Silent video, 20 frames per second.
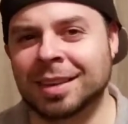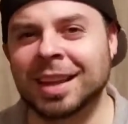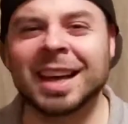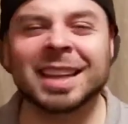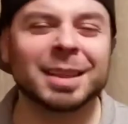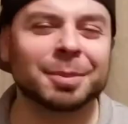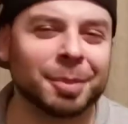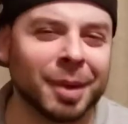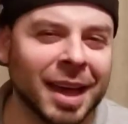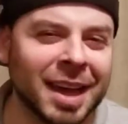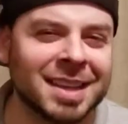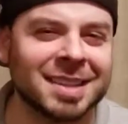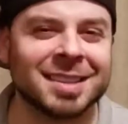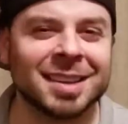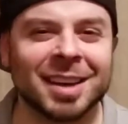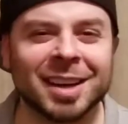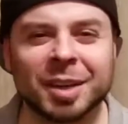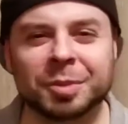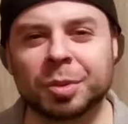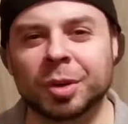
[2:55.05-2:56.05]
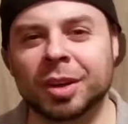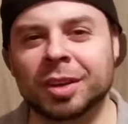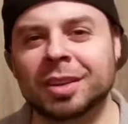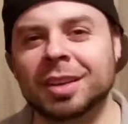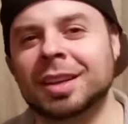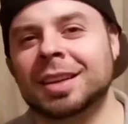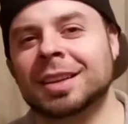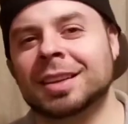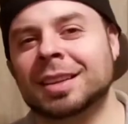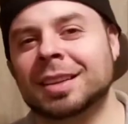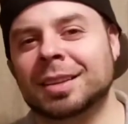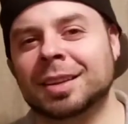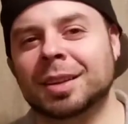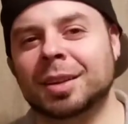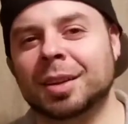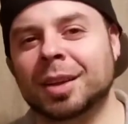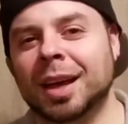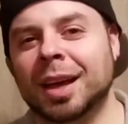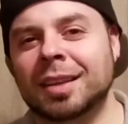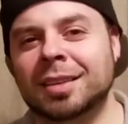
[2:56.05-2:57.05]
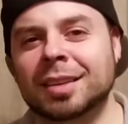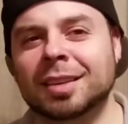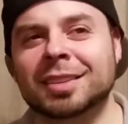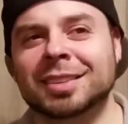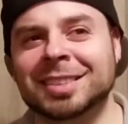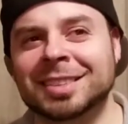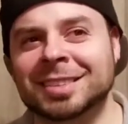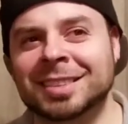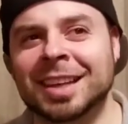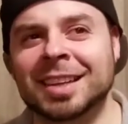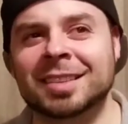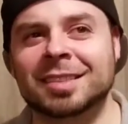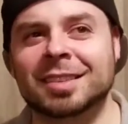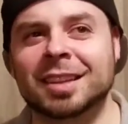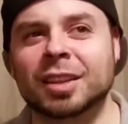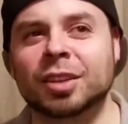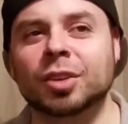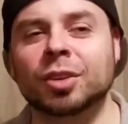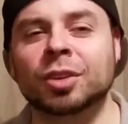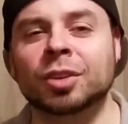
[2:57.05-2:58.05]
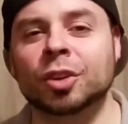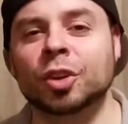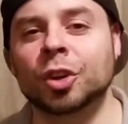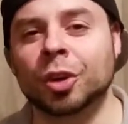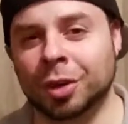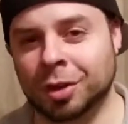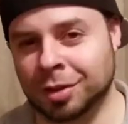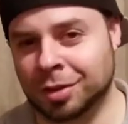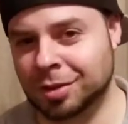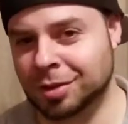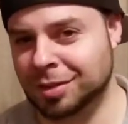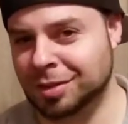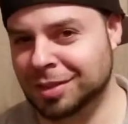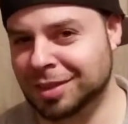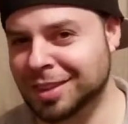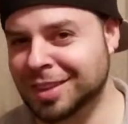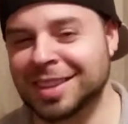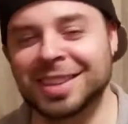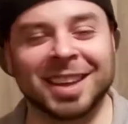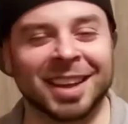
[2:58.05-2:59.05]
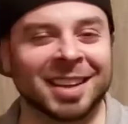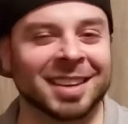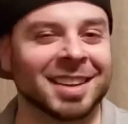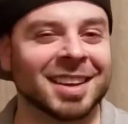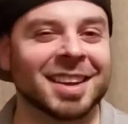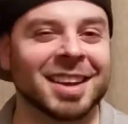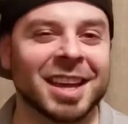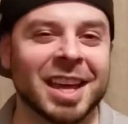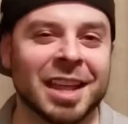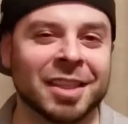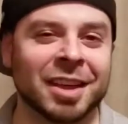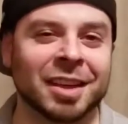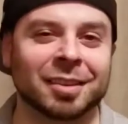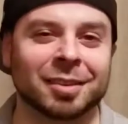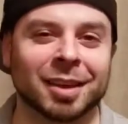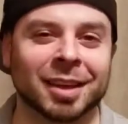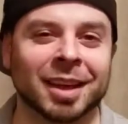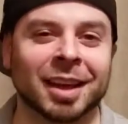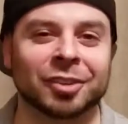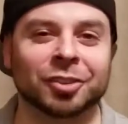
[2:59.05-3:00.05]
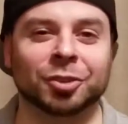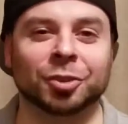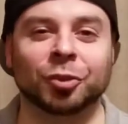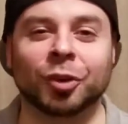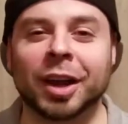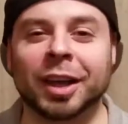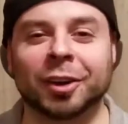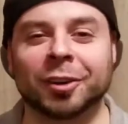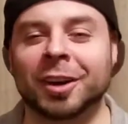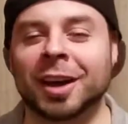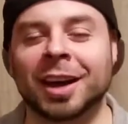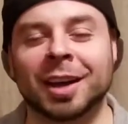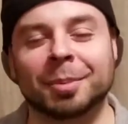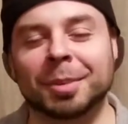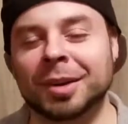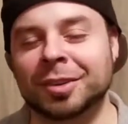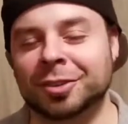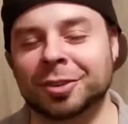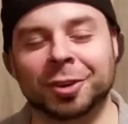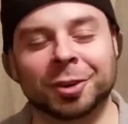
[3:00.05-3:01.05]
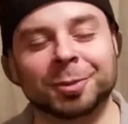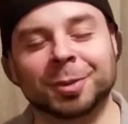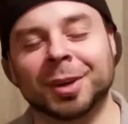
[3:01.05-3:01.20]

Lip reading: Not the bad side, but I say less than good. If that's the actual rank or not, I'm not sure.